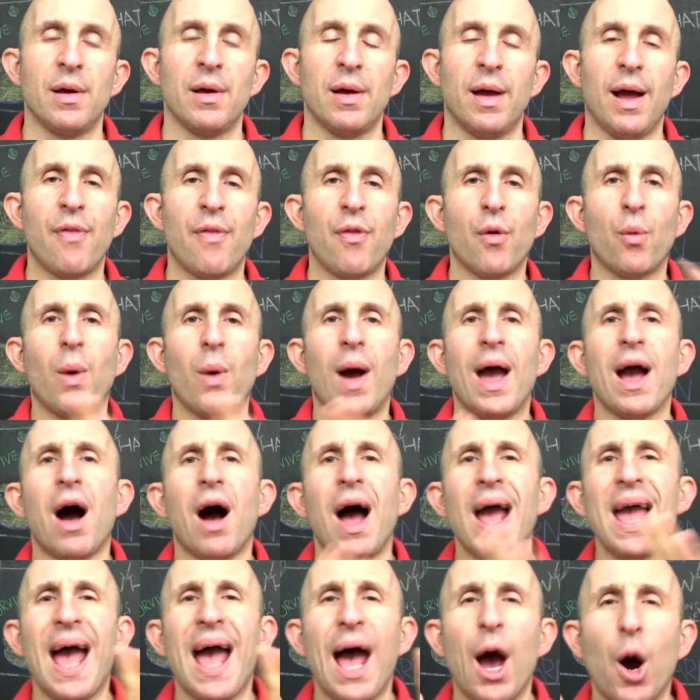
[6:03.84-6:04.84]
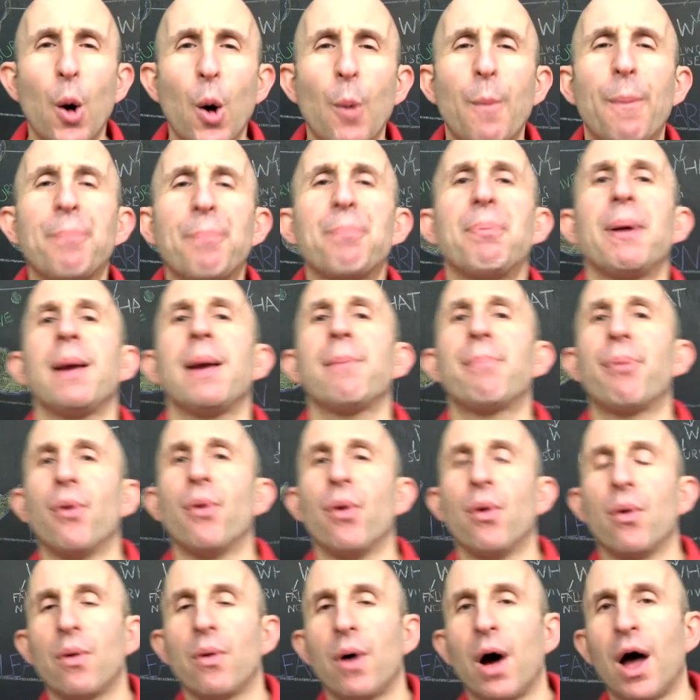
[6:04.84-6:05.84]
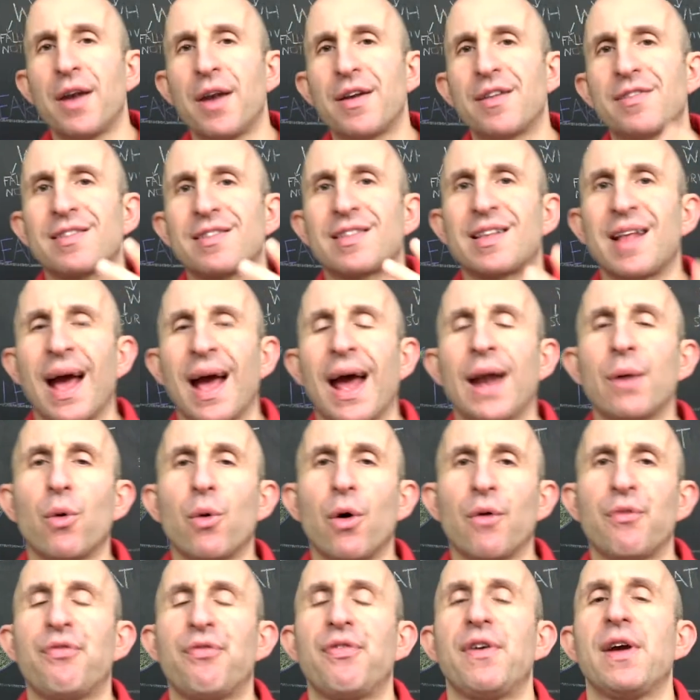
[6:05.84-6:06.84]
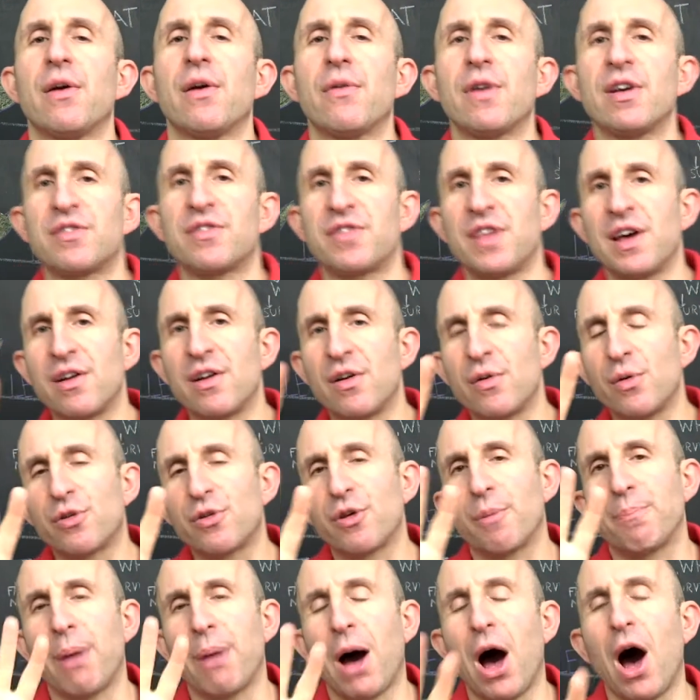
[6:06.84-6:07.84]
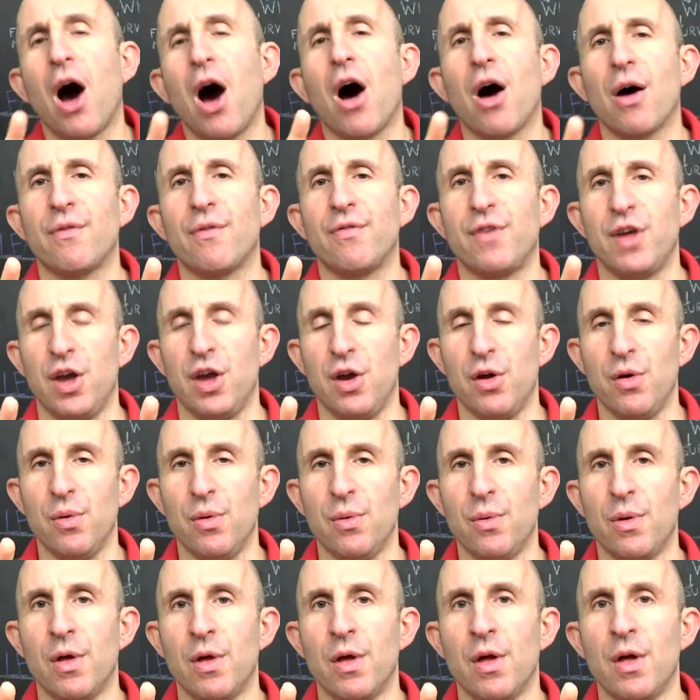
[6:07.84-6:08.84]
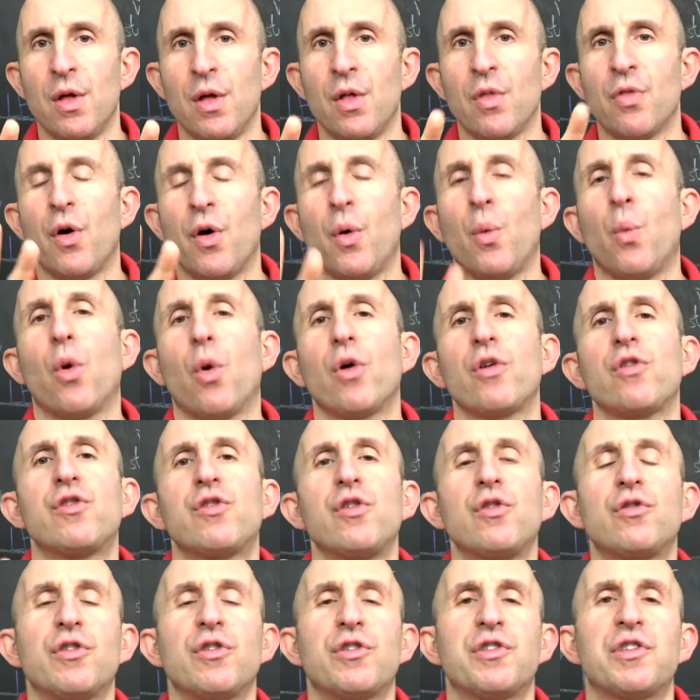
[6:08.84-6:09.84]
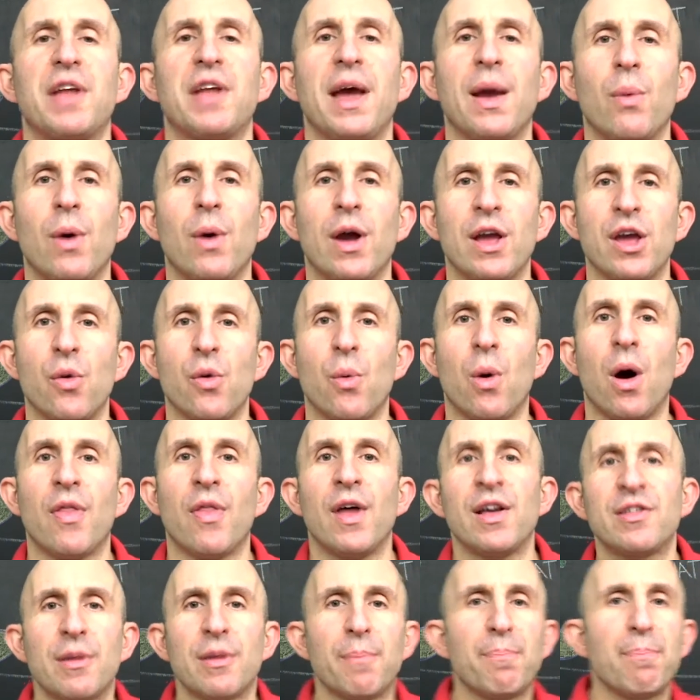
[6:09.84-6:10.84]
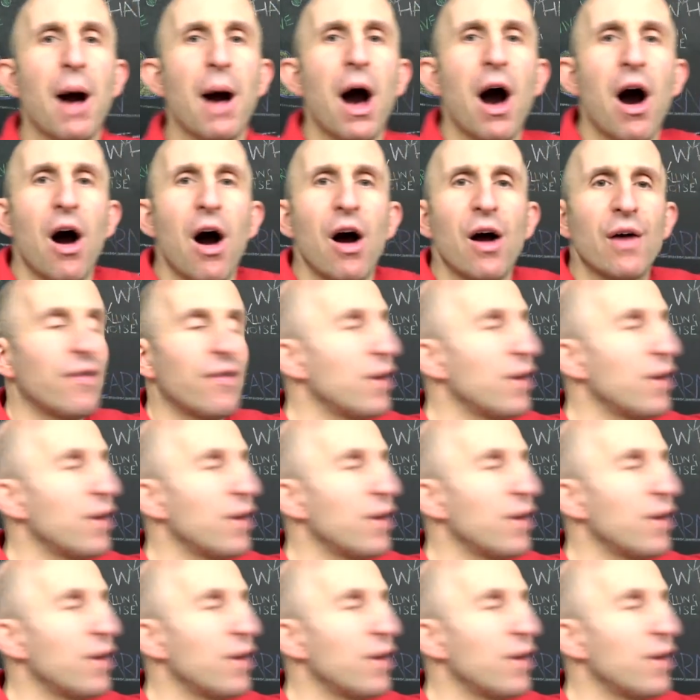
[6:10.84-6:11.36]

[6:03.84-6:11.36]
And the way I help people understand what fear is, there is a part of you that wants you to stay where you are. There's a part of